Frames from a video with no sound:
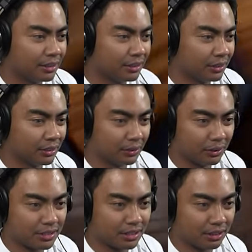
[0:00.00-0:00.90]
Oh,
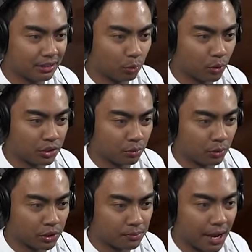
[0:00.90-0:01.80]
let's see. What'd you,
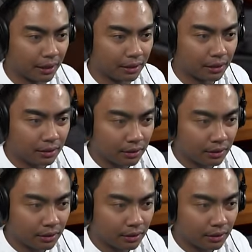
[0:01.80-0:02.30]
what'd you make?